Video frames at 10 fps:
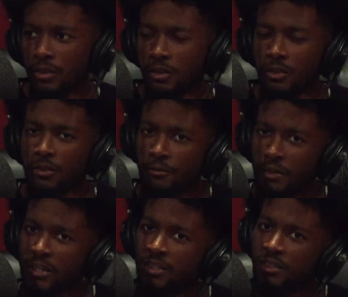Yeah,
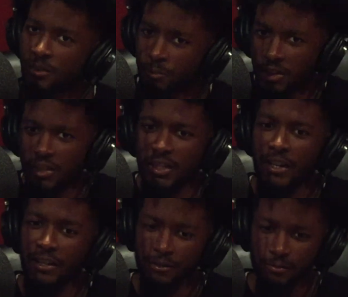facts. Because
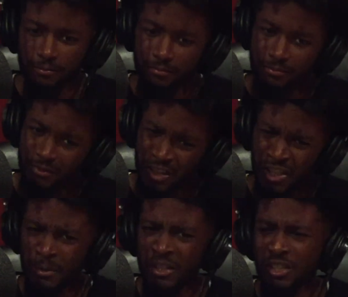like
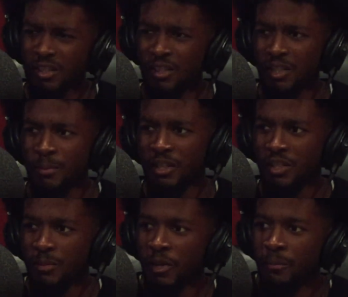if
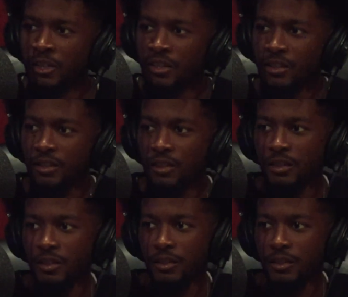it's something that's